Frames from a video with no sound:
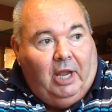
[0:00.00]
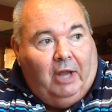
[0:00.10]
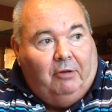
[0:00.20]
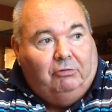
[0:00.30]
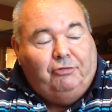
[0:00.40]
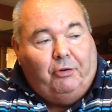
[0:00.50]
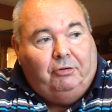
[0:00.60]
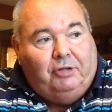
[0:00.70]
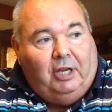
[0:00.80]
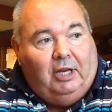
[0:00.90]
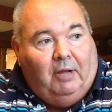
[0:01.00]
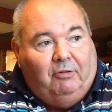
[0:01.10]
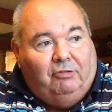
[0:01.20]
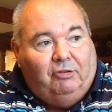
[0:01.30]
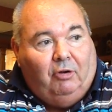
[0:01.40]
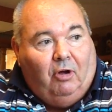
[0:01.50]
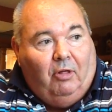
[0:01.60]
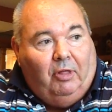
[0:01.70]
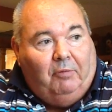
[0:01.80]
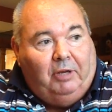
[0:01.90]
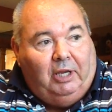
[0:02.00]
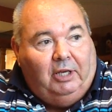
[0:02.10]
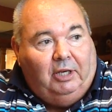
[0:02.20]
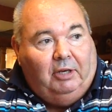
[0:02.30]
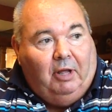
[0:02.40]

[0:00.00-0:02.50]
and there was 13 of us at all that we ended